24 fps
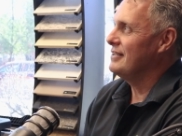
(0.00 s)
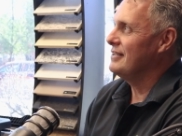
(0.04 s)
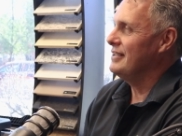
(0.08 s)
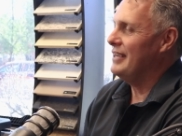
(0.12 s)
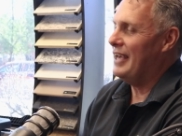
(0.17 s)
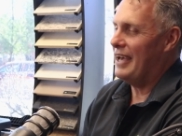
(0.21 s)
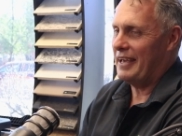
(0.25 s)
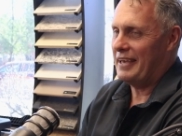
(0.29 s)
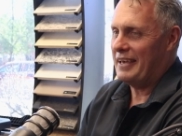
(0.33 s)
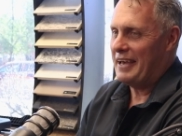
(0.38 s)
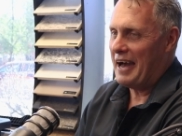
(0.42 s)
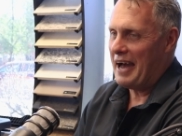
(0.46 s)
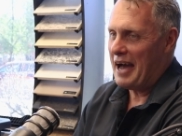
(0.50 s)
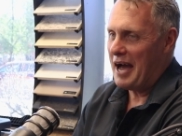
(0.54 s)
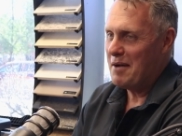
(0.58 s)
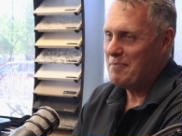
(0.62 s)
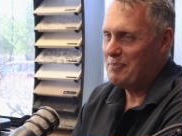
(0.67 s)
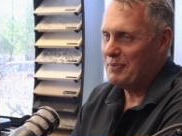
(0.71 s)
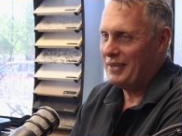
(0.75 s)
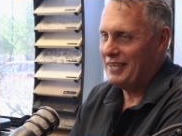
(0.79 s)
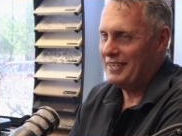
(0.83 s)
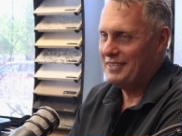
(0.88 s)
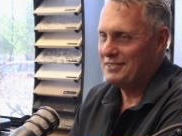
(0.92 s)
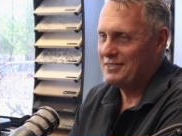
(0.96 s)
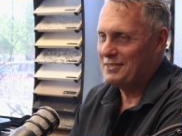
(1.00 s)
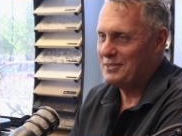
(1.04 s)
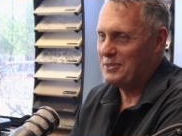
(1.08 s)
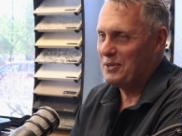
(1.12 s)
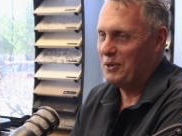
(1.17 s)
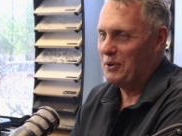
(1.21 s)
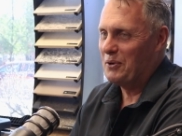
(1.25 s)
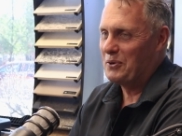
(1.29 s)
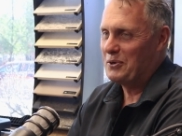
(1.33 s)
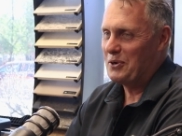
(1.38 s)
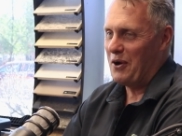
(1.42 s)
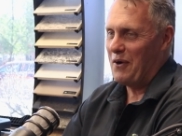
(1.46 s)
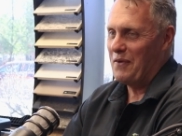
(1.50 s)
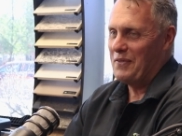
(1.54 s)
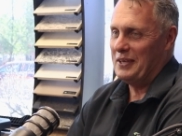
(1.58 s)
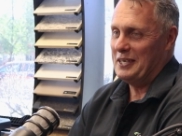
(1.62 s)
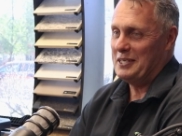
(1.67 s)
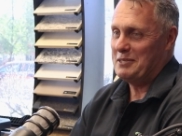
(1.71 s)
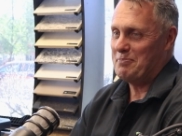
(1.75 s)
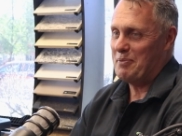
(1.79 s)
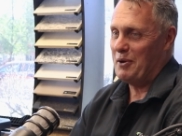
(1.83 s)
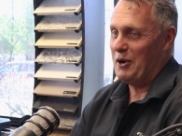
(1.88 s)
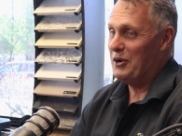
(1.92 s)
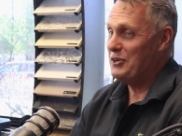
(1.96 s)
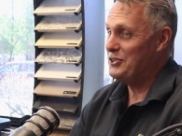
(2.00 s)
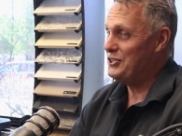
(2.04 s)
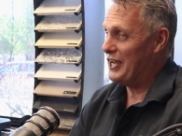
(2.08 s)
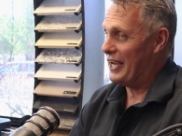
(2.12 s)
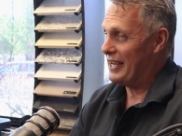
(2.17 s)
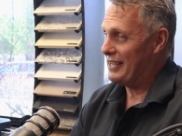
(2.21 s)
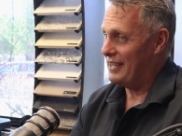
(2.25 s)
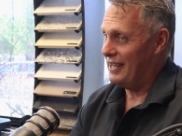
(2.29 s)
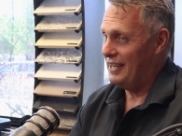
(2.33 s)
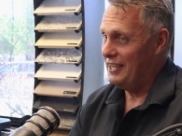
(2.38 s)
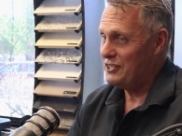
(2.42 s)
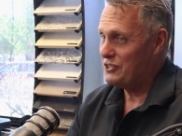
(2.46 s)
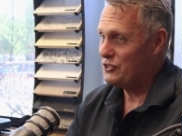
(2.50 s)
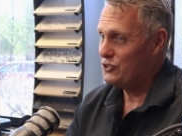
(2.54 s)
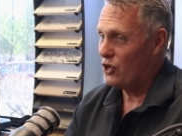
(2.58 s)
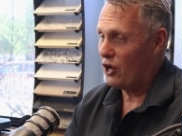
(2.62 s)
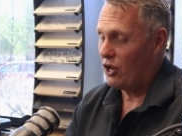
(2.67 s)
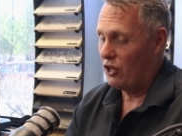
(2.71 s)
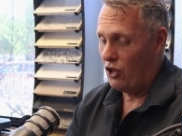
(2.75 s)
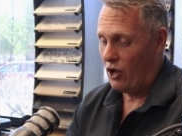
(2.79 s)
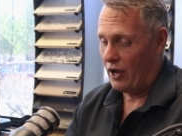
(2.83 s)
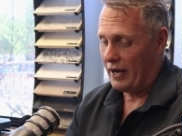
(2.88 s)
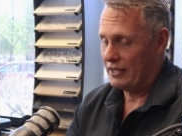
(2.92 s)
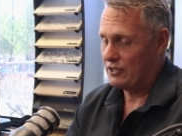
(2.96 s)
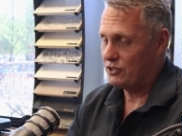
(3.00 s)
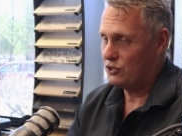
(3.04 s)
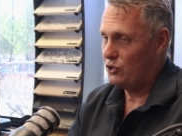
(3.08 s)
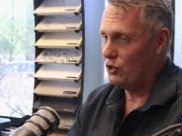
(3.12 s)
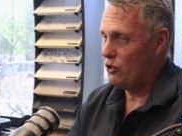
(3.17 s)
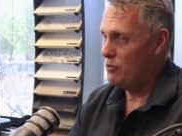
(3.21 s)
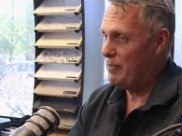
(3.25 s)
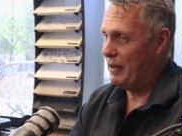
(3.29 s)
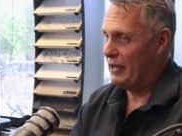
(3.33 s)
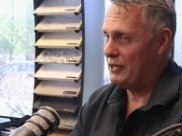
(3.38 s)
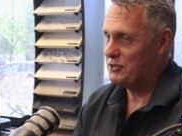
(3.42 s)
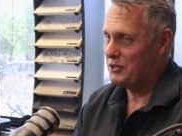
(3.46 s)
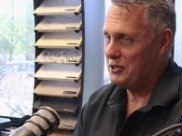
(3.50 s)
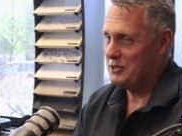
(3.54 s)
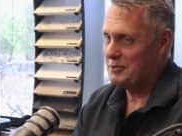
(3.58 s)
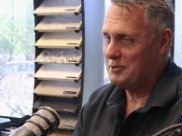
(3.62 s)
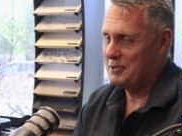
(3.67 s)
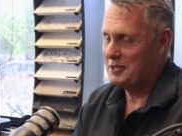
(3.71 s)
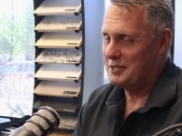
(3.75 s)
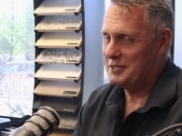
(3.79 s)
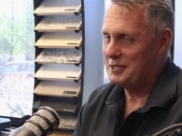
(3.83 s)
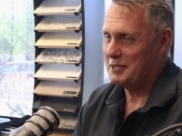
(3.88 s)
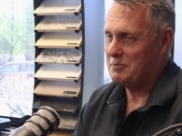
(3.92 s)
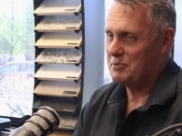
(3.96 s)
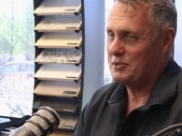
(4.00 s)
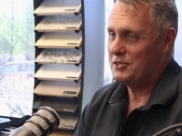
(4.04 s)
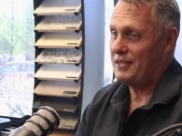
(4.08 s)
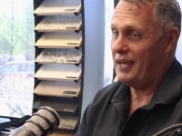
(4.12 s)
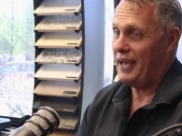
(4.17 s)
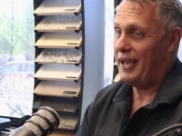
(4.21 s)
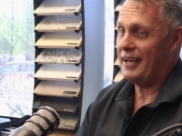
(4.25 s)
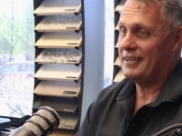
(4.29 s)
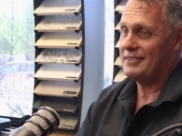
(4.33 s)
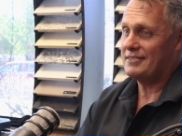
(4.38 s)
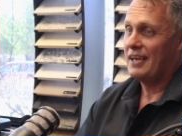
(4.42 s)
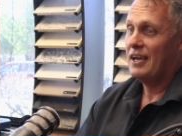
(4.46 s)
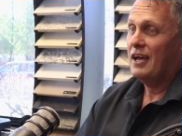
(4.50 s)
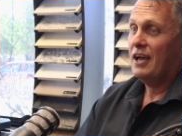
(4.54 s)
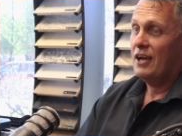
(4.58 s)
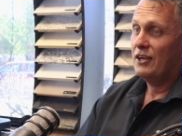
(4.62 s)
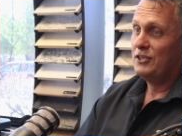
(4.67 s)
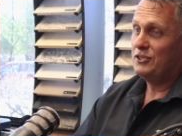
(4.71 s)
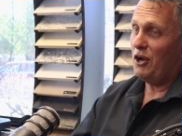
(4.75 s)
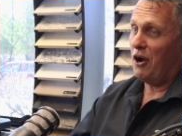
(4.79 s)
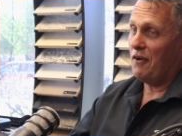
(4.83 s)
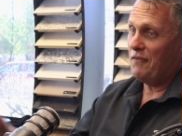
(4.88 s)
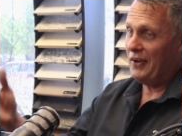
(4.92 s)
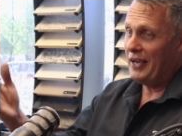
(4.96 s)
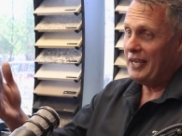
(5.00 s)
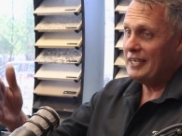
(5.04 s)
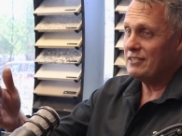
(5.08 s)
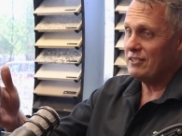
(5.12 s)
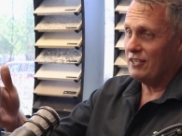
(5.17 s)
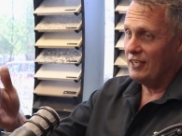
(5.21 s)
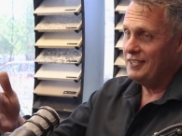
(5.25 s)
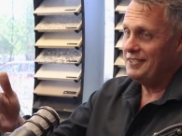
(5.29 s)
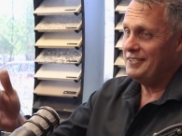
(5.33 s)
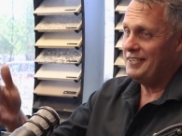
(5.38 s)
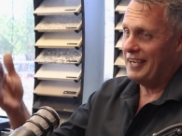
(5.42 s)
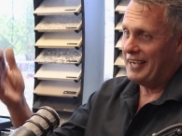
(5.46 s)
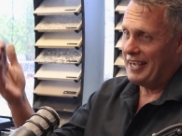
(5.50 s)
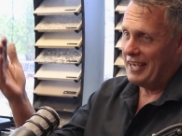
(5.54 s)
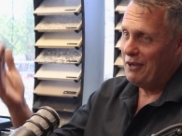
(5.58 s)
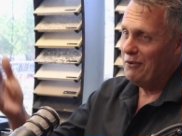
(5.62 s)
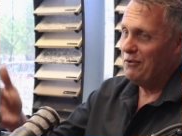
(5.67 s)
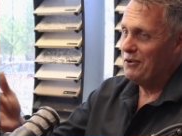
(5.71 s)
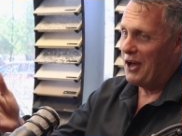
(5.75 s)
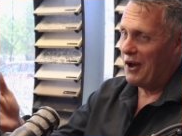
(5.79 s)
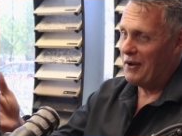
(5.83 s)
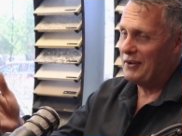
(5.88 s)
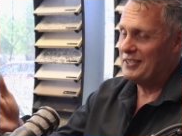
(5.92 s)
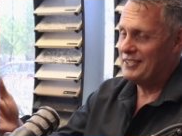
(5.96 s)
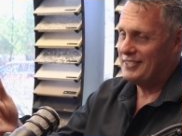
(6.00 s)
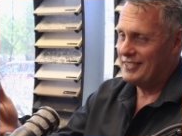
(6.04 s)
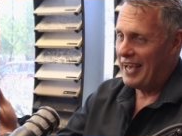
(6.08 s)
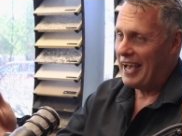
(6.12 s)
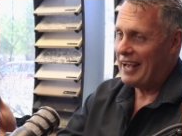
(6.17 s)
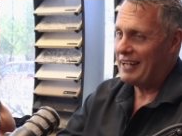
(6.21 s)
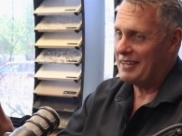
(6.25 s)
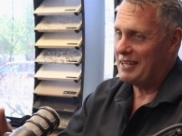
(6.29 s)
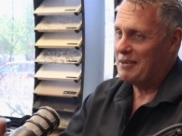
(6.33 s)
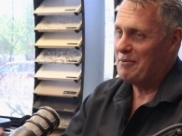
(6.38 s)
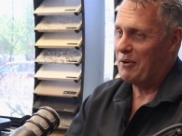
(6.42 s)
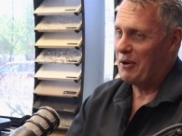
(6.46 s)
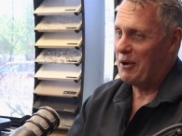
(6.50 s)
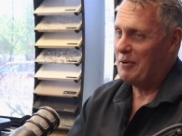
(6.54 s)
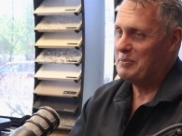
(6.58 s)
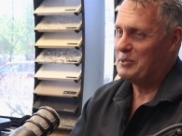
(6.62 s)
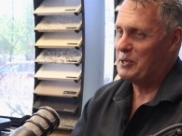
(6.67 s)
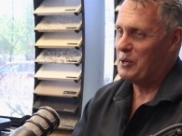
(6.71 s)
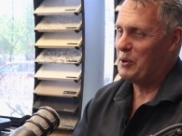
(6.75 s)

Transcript: yeah carpet installed on this project, and it's not a lot. It's two bedrooms and some stairs. So if he's listening, he'll know exactly what I'm